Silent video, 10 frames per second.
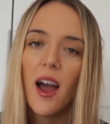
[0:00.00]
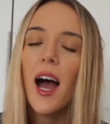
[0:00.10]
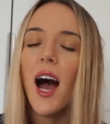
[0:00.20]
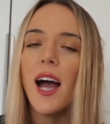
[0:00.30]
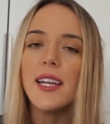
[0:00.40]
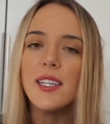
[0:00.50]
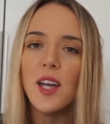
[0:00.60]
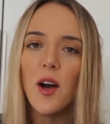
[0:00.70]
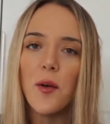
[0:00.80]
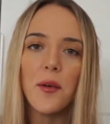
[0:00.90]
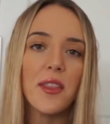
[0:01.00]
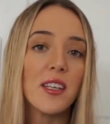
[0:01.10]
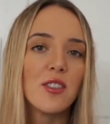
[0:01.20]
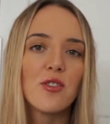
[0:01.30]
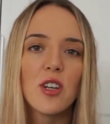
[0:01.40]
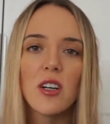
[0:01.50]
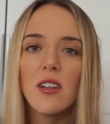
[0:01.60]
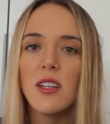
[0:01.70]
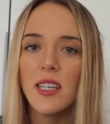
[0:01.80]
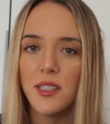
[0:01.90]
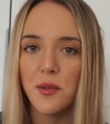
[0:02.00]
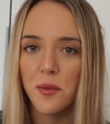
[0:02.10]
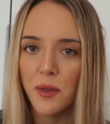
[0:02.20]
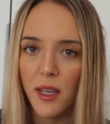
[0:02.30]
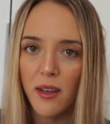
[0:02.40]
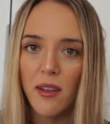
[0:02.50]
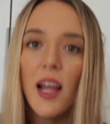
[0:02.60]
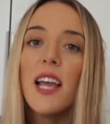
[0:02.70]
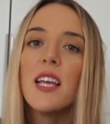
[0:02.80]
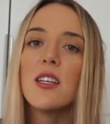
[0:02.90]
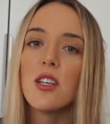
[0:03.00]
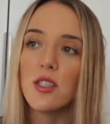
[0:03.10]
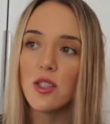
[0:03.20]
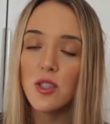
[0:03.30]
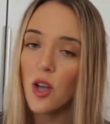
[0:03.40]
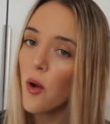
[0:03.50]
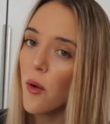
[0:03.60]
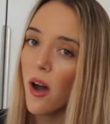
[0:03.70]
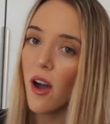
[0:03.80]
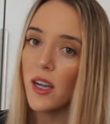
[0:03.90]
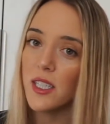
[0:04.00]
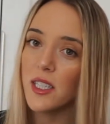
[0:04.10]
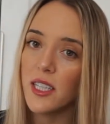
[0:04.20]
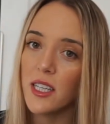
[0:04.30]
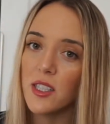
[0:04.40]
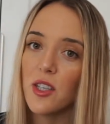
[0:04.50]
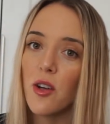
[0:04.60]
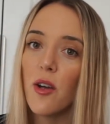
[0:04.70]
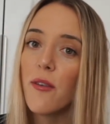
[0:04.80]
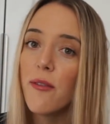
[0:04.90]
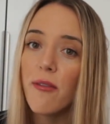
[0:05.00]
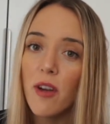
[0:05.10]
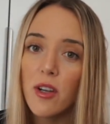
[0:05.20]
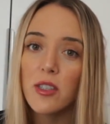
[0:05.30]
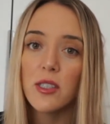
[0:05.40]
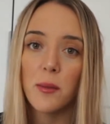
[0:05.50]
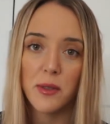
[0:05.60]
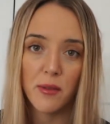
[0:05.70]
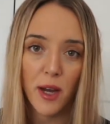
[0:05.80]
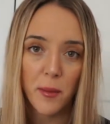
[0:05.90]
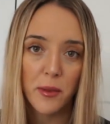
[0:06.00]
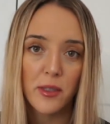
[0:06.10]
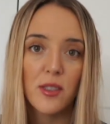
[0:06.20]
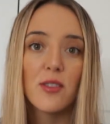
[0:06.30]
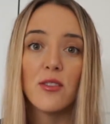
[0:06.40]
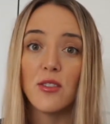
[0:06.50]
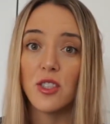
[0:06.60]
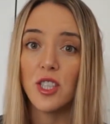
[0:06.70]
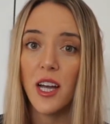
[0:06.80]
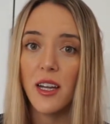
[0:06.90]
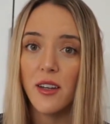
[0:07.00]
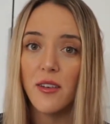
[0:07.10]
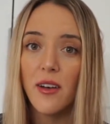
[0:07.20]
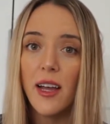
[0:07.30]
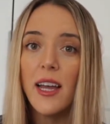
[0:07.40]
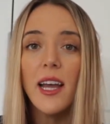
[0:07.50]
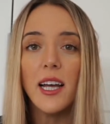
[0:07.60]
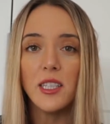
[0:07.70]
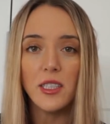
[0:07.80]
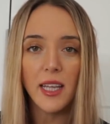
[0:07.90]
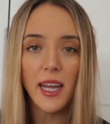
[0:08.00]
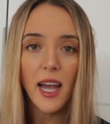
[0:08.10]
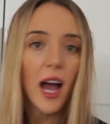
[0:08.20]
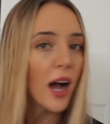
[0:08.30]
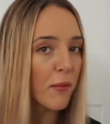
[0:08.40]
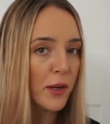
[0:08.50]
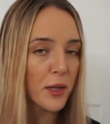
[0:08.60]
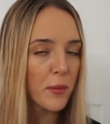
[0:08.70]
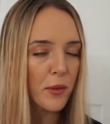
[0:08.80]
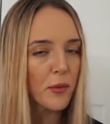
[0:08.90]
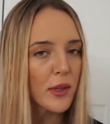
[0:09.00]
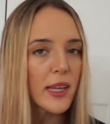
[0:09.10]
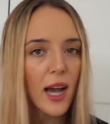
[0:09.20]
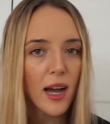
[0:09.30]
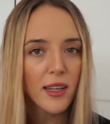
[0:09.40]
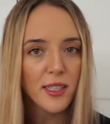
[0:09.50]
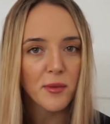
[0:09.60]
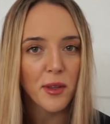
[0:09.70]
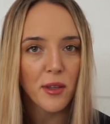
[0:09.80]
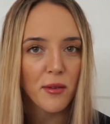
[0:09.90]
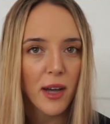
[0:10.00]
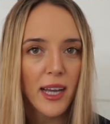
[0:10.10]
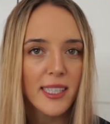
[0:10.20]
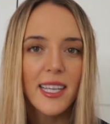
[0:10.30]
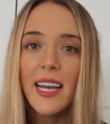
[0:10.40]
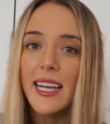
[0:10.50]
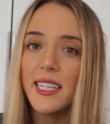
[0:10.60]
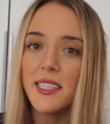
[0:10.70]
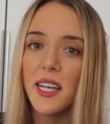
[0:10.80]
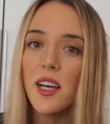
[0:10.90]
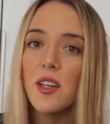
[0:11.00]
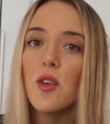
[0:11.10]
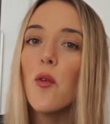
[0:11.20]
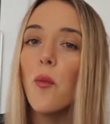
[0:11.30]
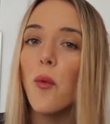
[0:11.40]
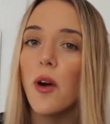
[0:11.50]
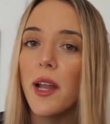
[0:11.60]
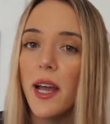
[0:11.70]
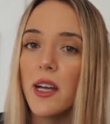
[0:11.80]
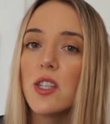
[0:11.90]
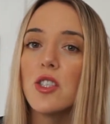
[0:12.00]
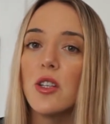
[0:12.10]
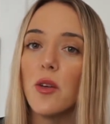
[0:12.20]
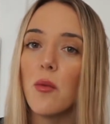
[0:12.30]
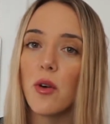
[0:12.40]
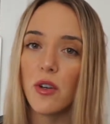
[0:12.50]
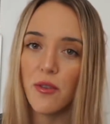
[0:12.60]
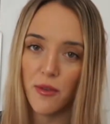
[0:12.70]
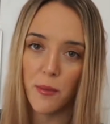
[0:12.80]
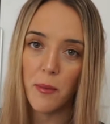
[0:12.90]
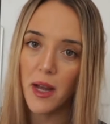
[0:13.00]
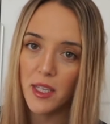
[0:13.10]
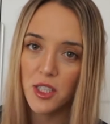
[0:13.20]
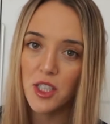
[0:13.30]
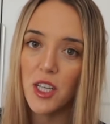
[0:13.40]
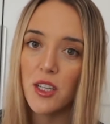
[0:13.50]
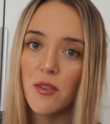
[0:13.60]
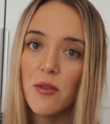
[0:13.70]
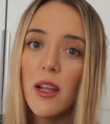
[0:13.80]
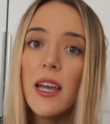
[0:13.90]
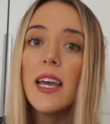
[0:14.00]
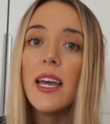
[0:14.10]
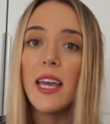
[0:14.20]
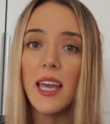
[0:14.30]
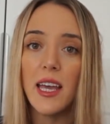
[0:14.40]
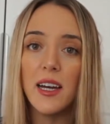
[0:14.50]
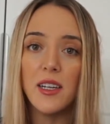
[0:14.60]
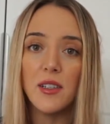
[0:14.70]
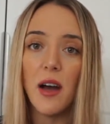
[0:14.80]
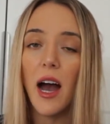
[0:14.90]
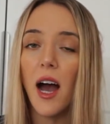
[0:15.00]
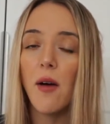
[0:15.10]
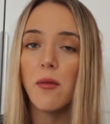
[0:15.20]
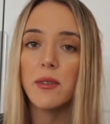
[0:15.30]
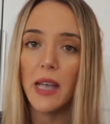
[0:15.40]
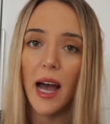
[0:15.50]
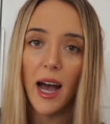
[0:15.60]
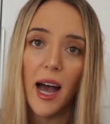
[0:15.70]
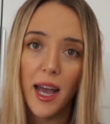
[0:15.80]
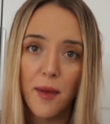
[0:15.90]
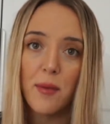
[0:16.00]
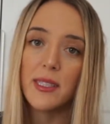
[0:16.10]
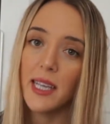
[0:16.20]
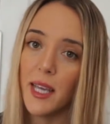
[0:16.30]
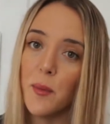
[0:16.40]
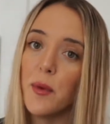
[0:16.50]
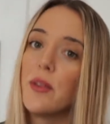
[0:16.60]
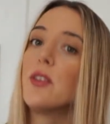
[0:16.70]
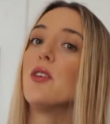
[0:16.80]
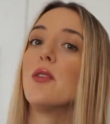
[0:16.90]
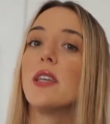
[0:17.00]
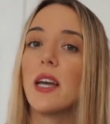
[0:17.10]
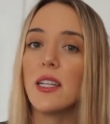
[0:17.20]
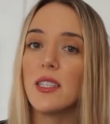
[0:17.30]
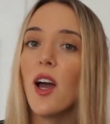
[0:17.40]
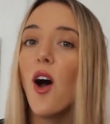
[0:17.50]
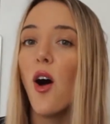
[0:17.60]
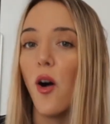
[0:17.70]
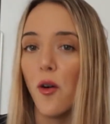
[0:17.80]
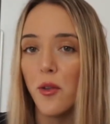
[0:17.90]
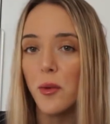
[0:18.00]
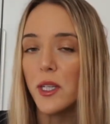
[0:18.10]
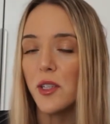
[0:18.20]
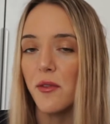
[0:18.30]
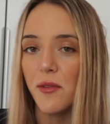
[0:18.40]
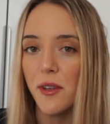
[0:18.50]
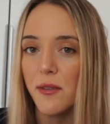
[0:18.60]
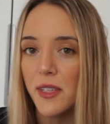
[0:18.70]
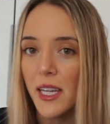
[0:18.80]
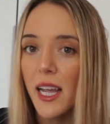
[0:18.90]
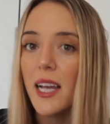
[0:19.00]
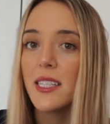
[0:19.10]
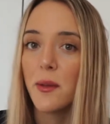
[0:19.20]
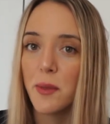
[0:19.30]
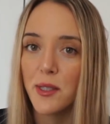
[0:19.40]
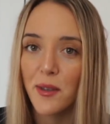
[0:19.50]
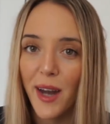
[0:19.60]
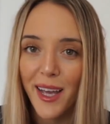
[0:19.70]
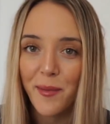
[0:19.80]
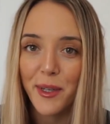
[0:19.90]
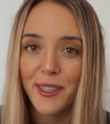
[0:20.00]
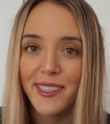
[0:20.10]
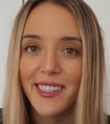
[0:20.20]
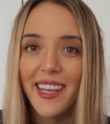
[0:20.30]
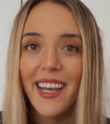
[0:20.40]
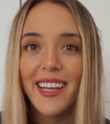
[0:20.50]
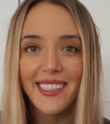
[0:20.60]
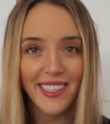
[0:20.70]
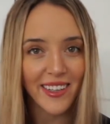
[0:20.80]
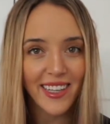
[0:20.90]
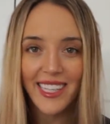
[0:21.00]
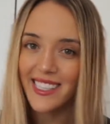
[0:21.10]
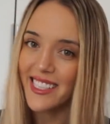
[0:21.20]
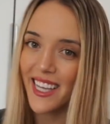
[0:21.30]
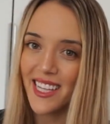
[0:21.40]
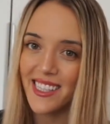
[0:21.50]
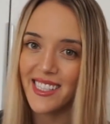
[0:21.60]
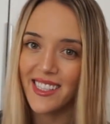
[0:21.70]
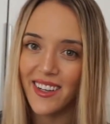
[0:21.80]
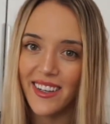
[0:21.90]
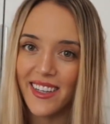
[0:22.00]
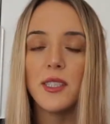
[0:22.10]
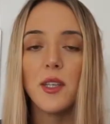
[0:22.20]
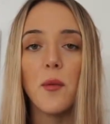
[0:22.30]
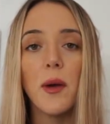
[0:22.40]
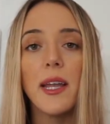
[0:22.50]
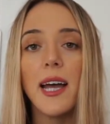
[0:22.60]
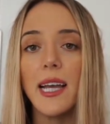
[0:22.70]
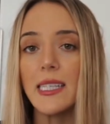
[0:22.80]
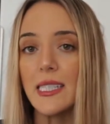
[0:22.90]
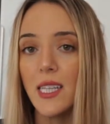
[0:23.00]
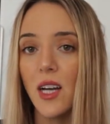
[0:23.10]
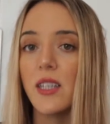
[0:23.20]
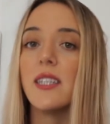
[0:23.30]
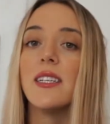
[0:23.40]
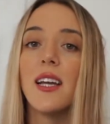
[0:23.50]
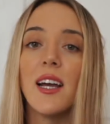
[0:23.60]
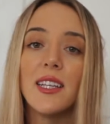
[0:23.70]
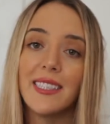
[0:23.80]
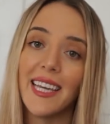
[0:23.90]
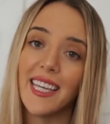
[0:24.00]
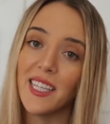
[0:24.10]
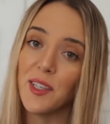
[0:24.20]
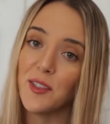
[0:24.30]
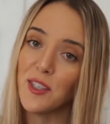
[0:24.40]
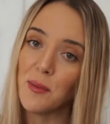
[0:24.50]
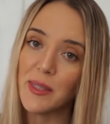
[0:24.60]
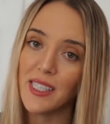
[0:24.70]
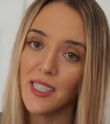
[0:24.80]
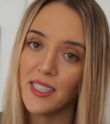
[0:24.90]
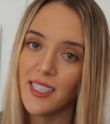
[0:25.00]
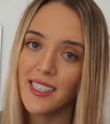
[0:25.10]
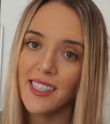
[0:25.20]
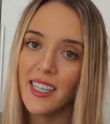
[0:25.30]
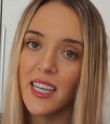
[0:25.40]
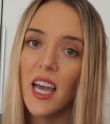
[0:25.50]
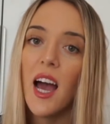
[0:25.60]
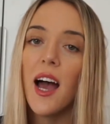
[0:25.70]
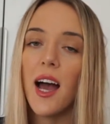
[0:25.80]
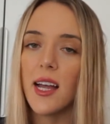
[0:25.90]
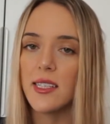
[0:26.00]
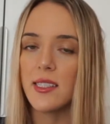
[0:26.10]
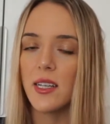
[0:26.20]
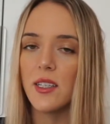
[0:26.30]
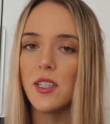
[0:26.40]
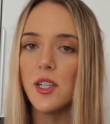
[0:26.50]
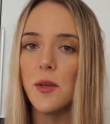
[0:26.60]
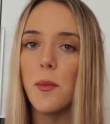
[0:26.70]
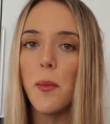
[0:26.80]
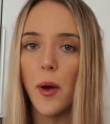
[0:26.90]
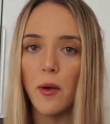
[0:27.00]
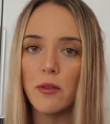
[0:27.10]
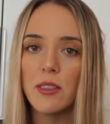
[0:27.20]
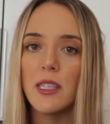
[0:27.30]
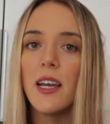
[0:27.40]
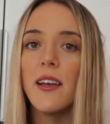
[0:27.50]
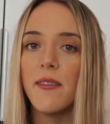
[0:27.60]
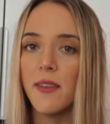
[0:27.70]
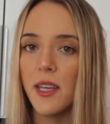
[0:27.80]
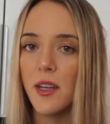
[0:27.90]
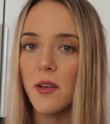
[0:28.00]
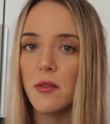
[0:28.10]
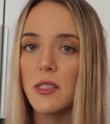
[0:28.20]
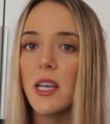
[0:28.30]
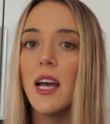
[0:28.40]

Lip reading: I know the struggle is real. It is so hard to get to your first subscribers to your channel. And today I'm going to be really honest with you guys and tell you what actually worked for my channel and how I was able to get all the way to 50 subscribers. So let's get started. So when I started taking YouTube seriously, I started to post videos